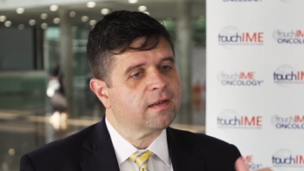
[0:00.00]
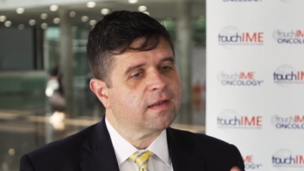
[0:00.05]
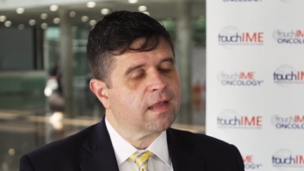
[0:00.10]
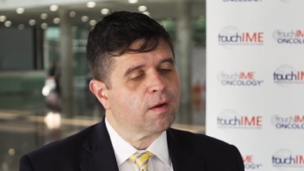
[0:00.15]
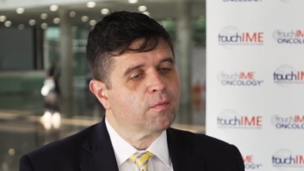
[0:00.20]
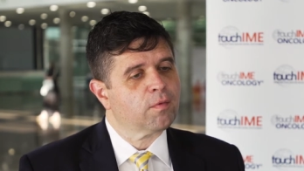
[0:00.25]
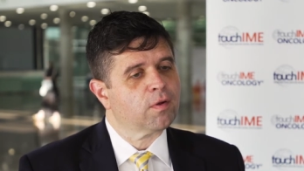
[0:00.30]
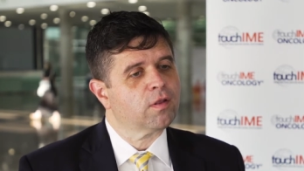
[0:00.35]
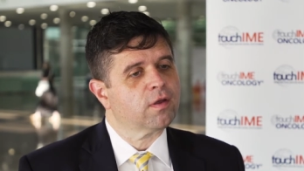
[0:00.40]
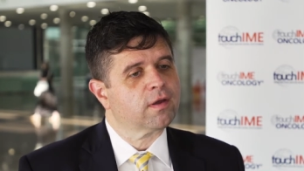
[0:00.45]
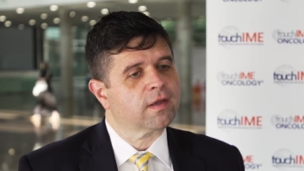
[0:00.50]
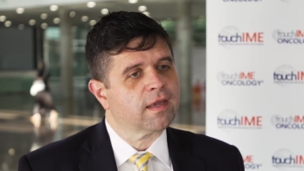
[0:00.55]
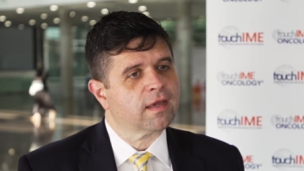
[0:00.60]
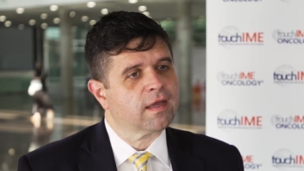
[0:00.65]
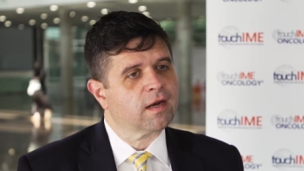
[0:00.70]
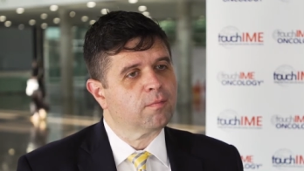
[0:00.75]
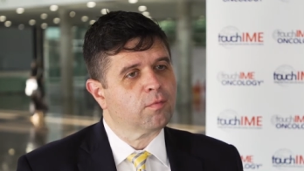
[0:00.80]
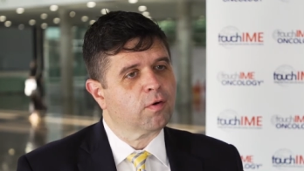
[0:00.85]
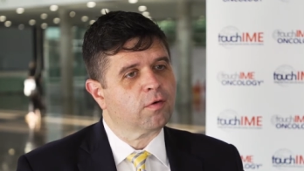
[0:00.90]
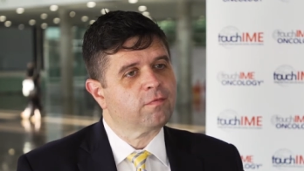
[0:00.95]
And now we're looking
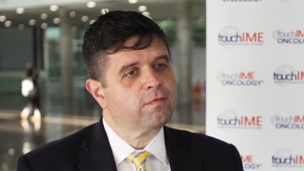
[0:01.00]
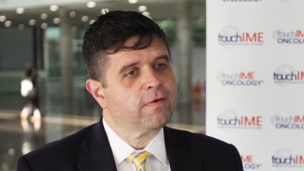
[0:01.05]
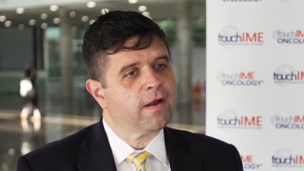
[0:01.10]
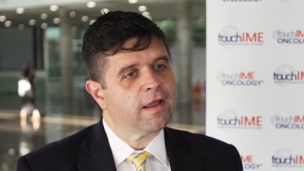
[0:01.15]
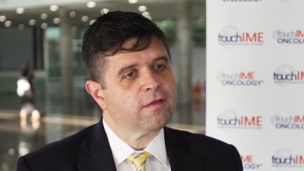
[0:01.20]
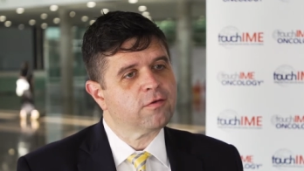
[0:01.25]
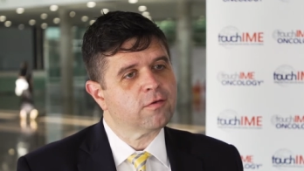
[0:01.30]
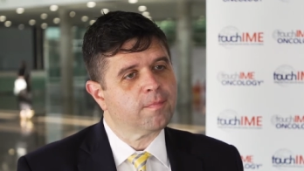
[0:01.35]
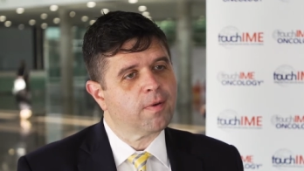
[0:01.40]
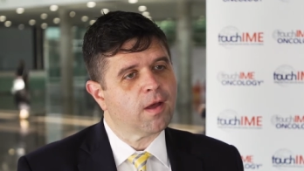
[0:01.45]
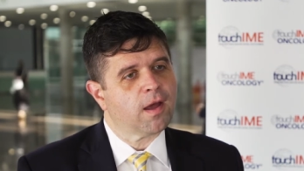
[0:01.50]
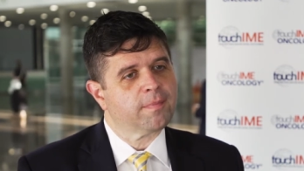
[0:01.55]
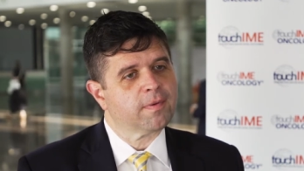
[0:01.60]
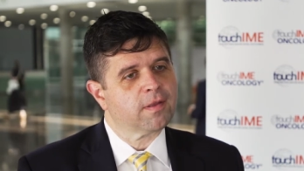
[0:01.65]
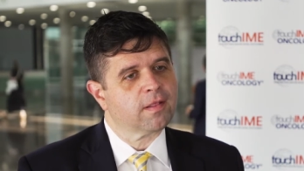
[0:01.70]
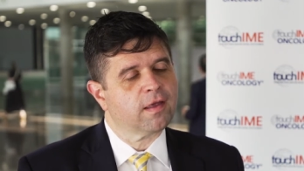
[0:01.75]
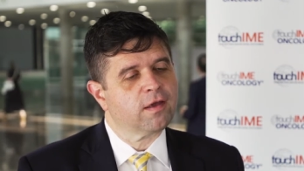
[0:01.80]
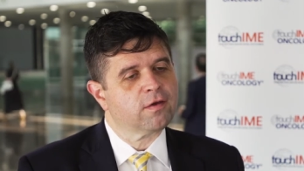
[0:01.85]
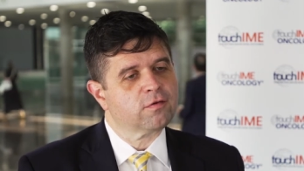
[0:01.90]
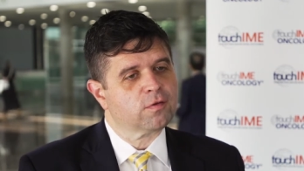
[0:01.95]
at a more fragile
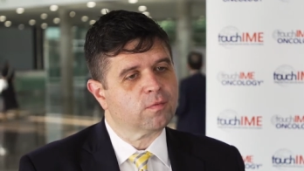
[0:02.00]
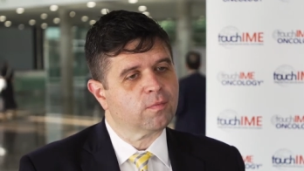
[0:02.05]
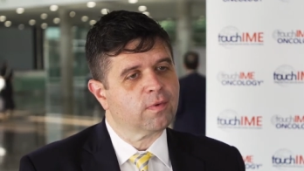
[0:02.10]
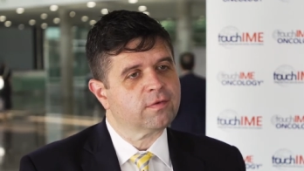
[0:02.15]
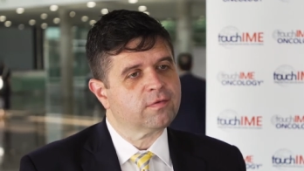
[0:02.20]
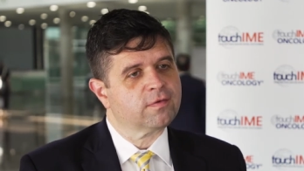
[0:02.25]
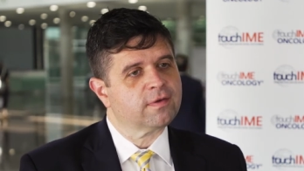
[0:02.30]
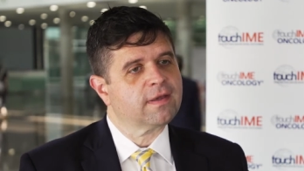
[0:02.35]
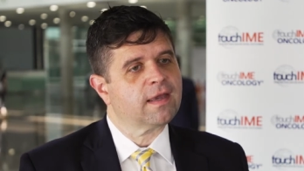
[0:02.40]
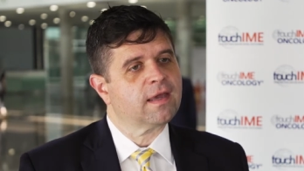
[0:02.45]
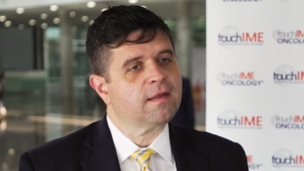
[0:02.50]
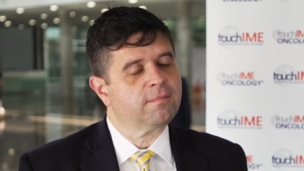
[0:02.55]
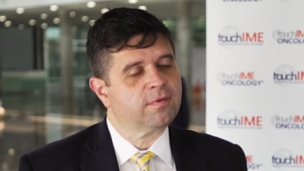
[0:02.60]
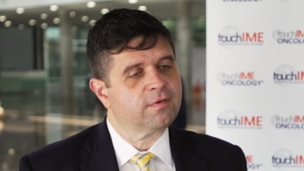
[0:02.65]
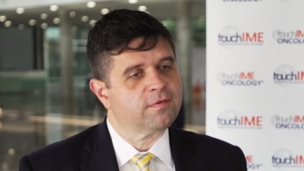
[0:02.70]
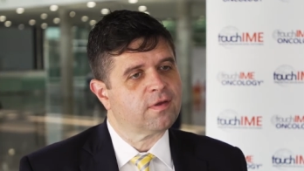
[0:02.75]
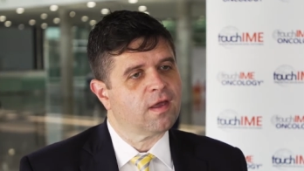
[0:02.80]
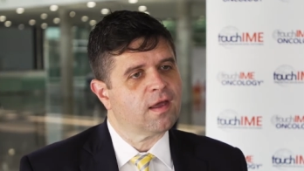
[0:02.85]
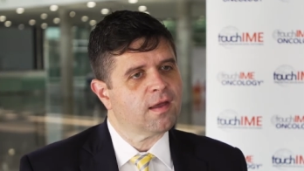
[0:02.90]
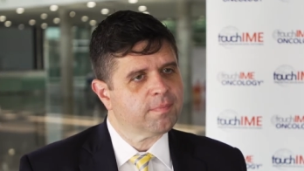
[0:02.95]
population. Once again,
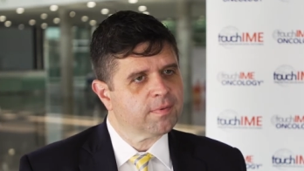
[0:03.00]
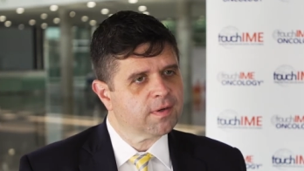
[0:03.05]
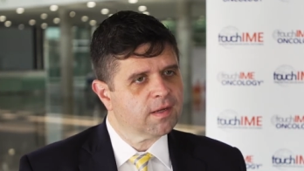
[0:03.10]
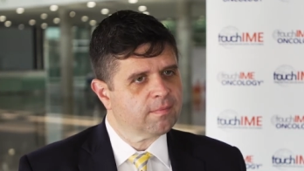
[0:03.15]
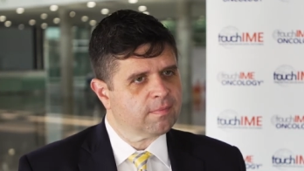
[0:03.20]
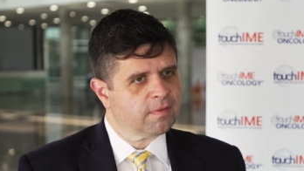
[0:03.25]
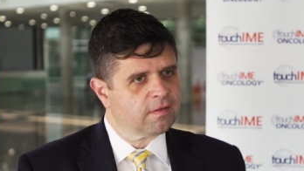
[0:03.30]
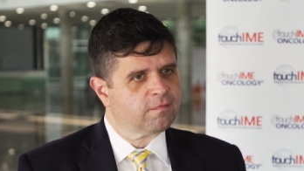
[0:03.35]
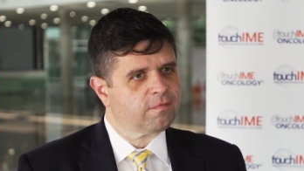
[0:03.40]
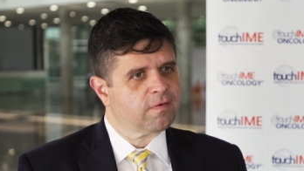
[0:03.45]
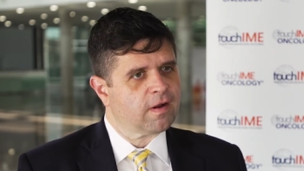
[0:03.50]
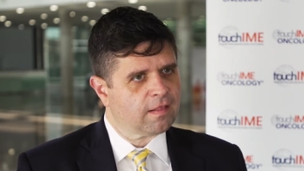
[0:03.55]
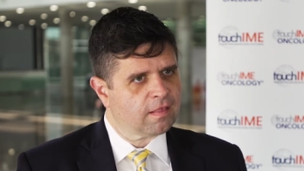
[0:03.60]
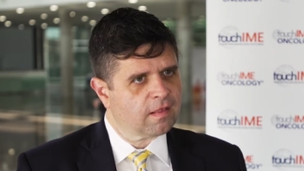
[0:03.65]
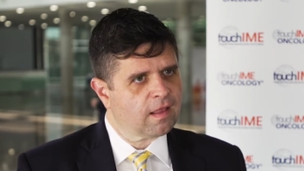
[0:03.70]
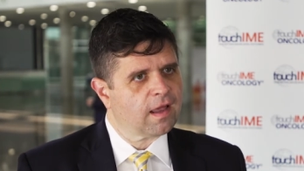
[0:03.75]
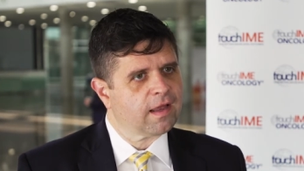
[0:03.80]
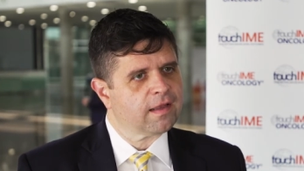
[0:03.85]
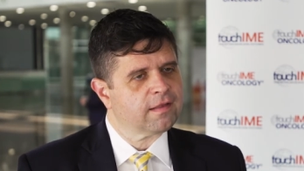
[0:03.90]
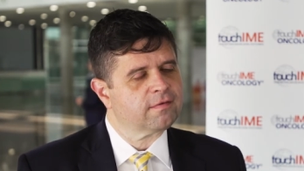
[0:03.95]
pazopanib in the front
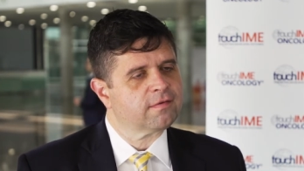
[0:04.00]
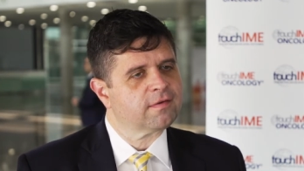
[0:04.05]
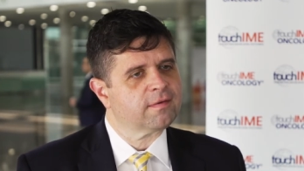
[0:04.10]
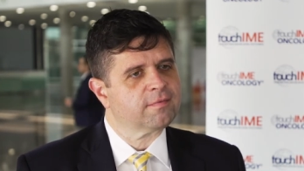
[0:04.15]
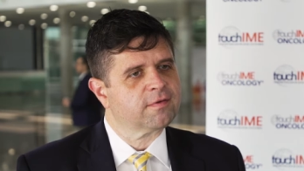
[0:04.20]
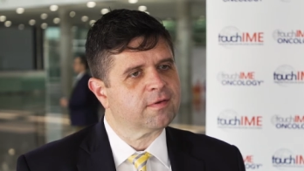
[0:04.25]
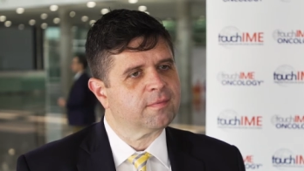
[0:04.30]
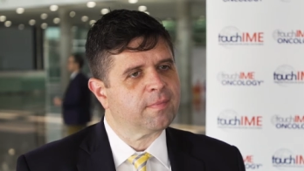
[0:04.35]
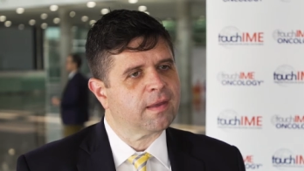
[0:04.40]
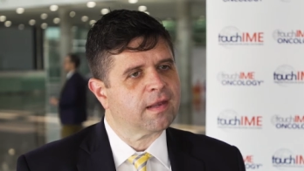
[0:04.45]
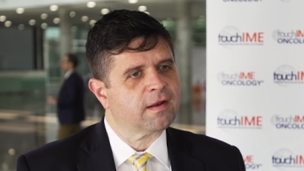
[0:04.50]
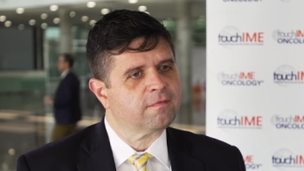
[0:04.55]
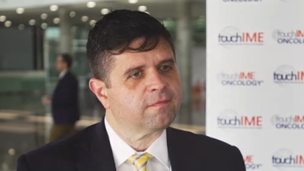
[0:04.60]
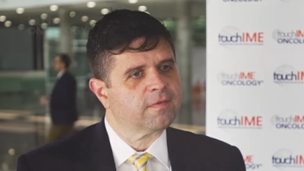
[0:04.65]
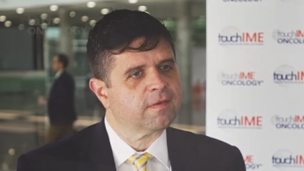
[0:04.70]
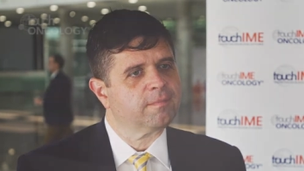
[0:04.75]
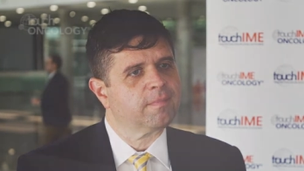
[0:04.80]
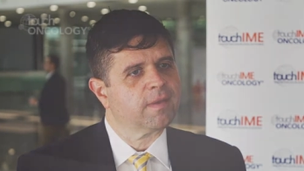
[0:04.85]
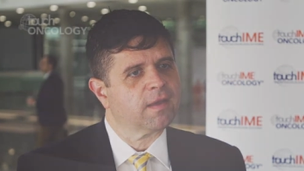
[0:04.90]
line seems to benefit